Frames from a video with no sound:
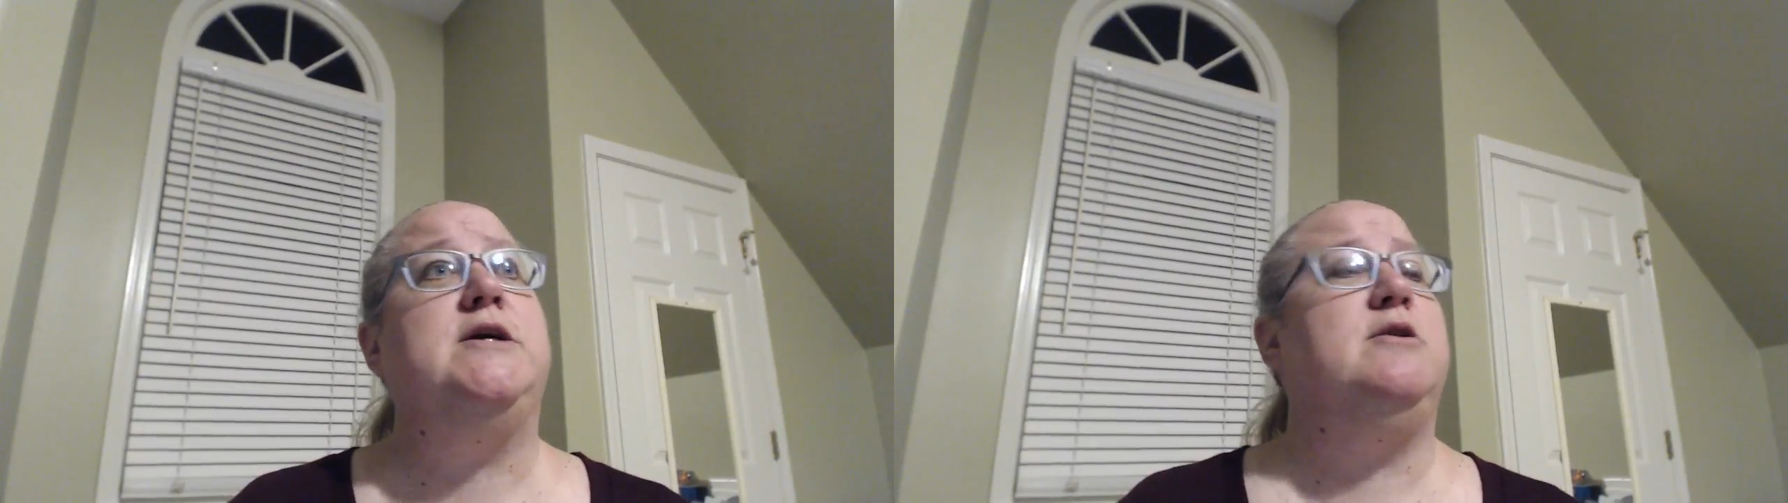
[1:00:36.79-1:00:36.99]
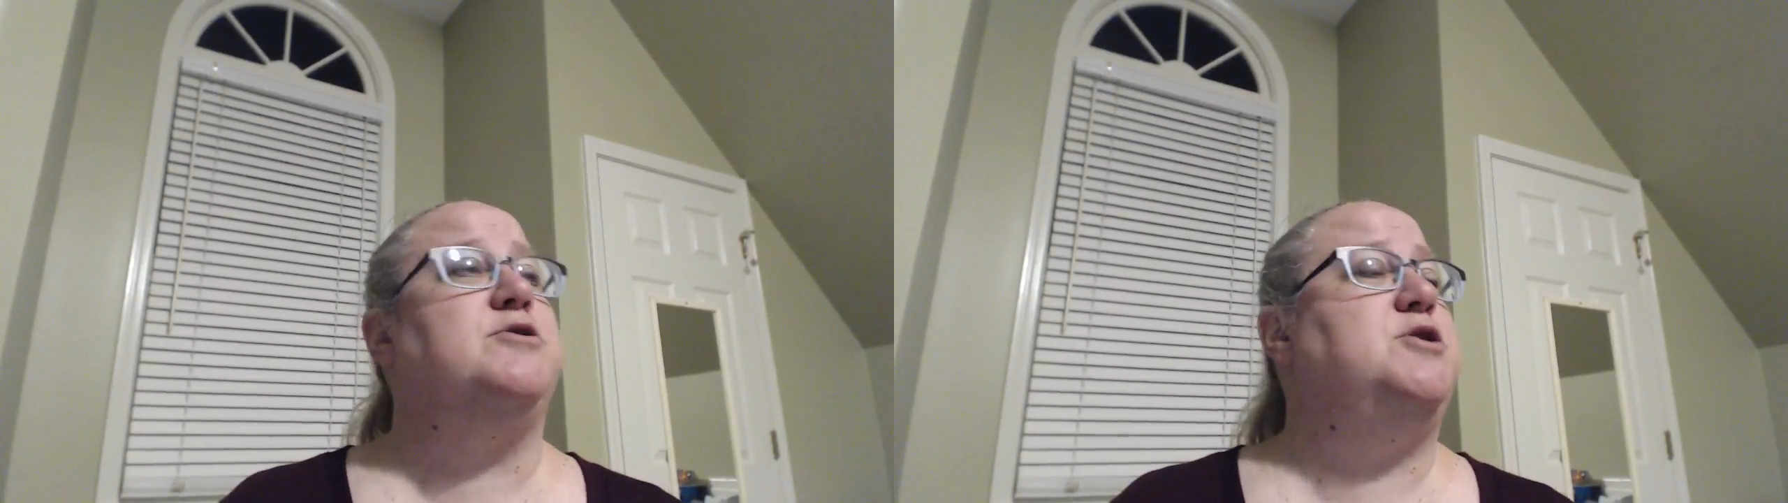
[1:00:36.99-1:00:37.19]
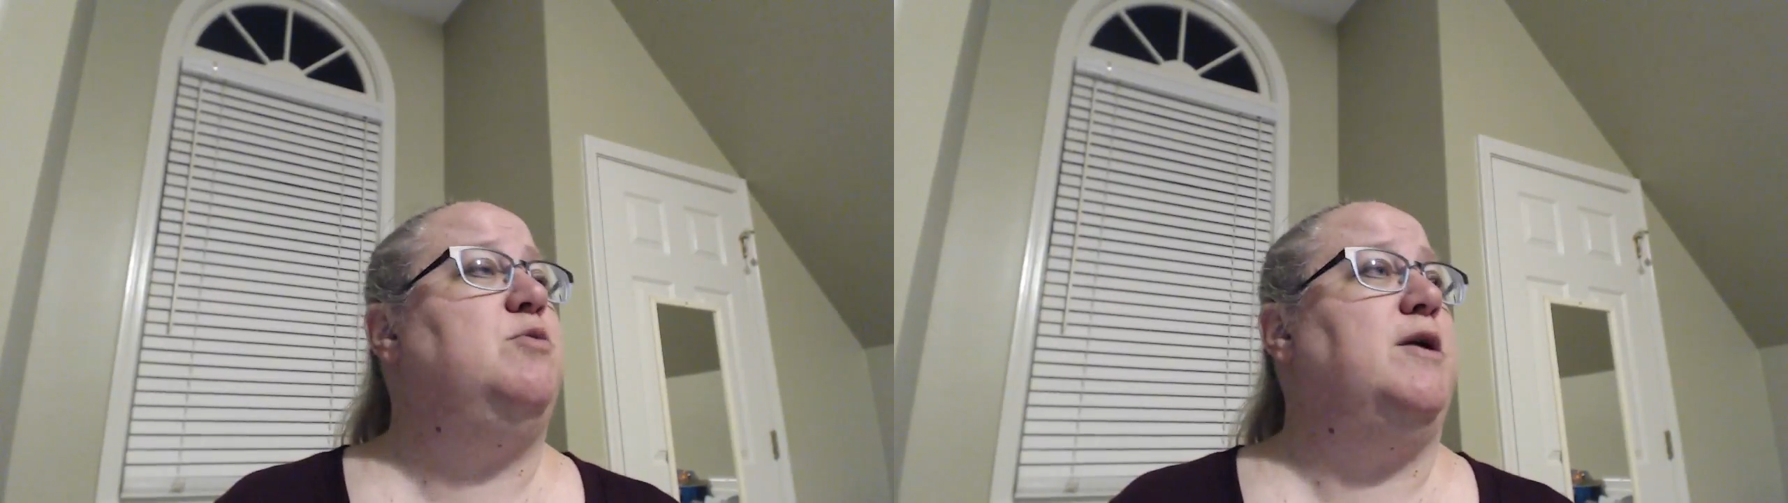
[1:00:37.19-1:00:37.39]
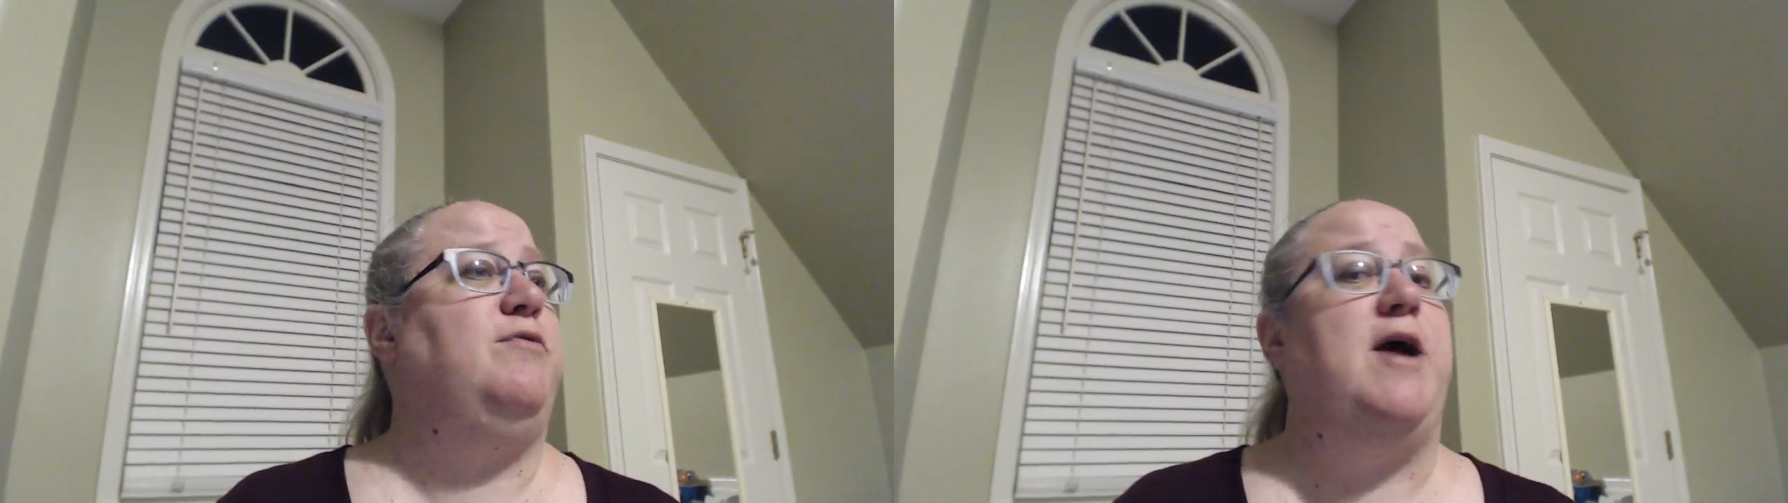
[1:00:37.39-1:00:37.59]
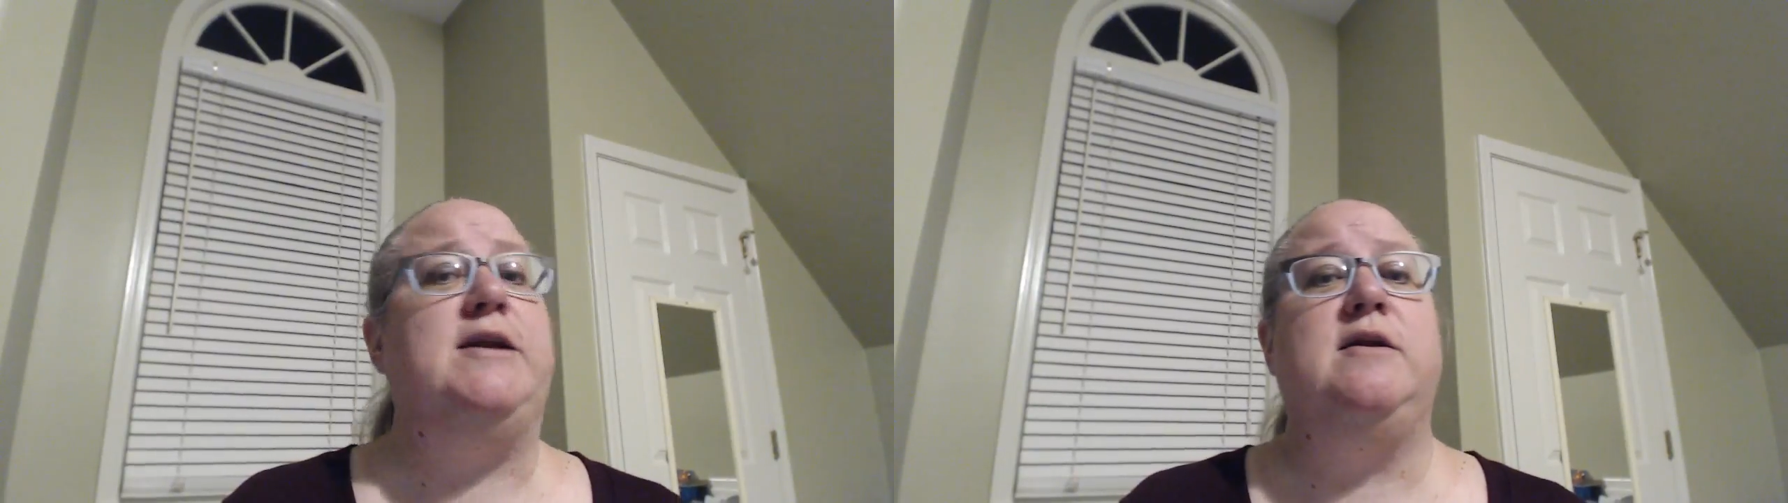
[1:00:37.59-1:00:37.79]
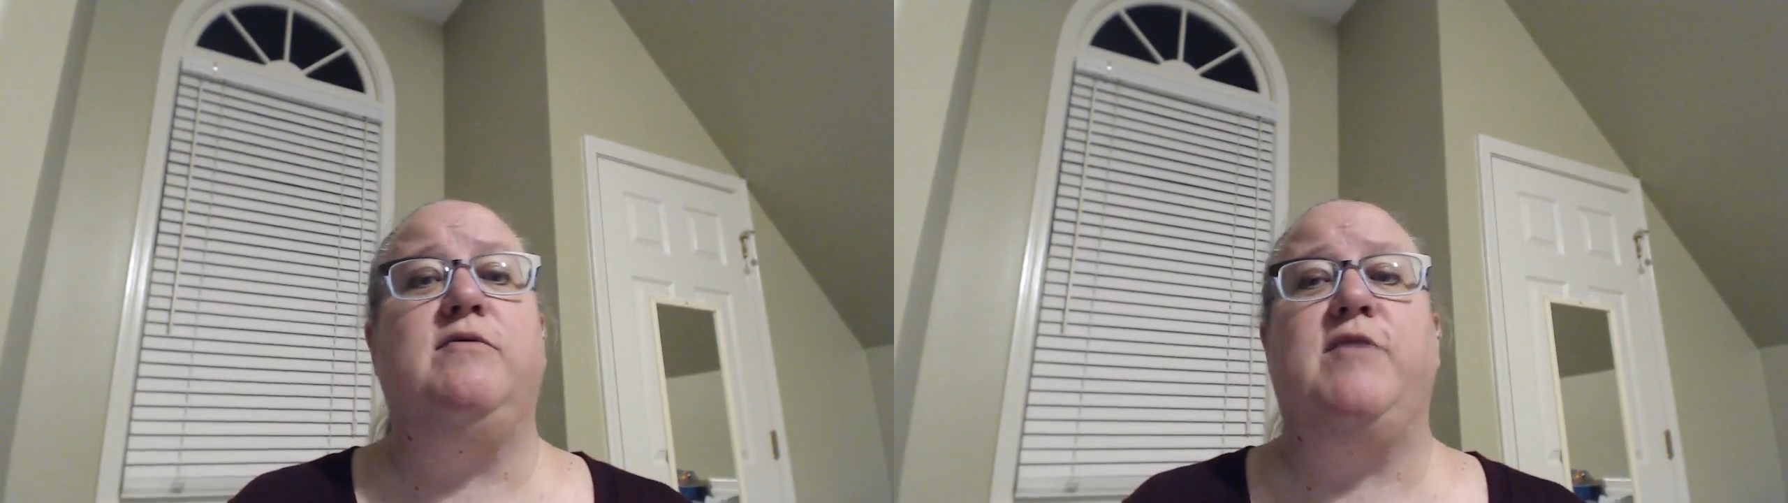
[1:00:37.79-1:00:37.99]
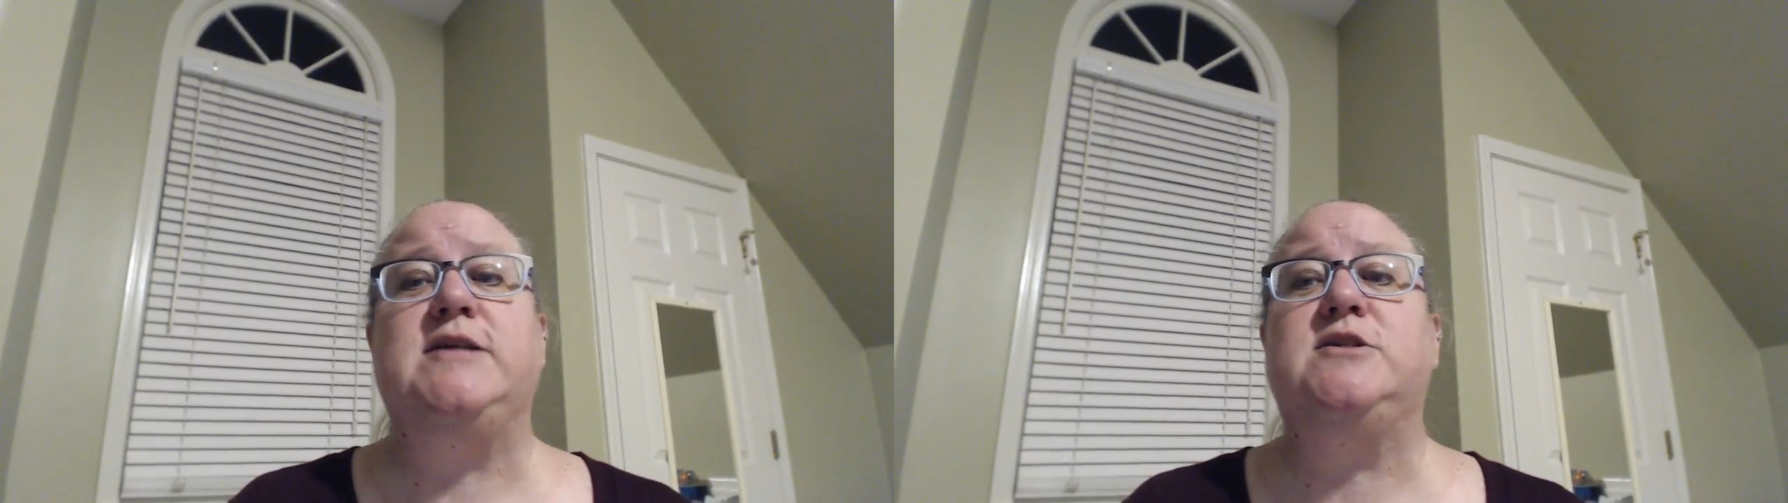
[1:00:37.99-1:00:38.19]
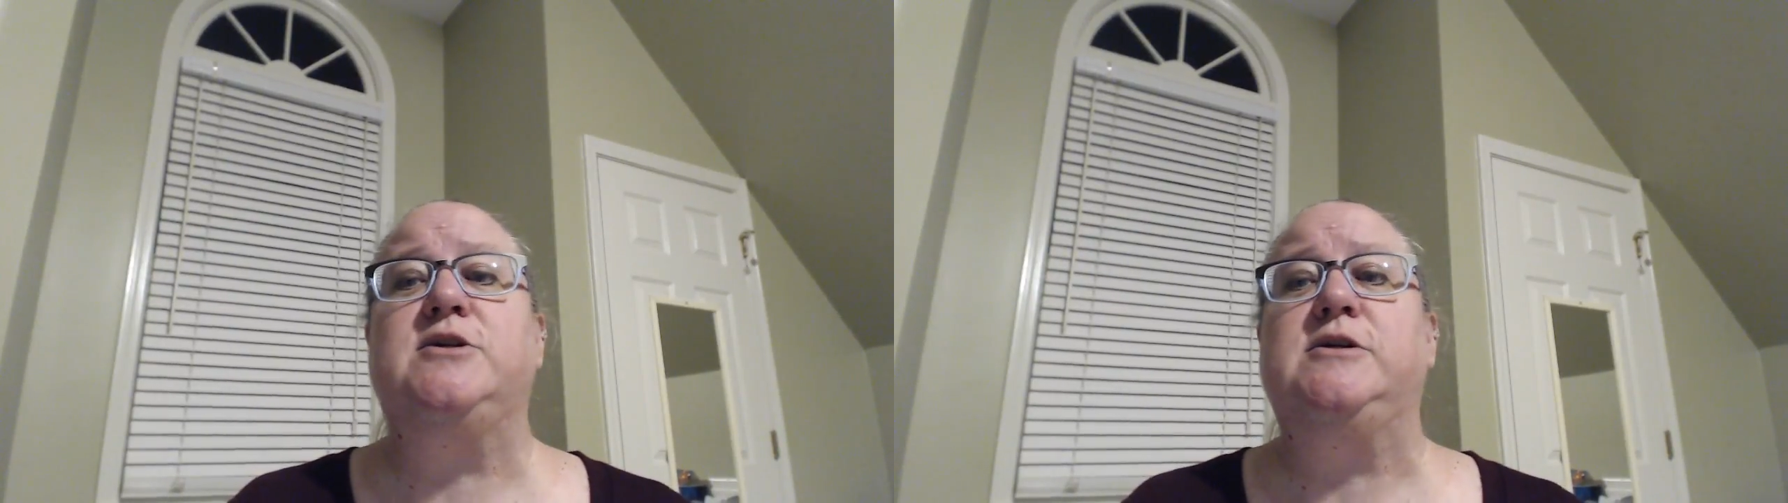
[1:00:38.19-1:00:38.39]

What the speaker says: or do you want to find an investor?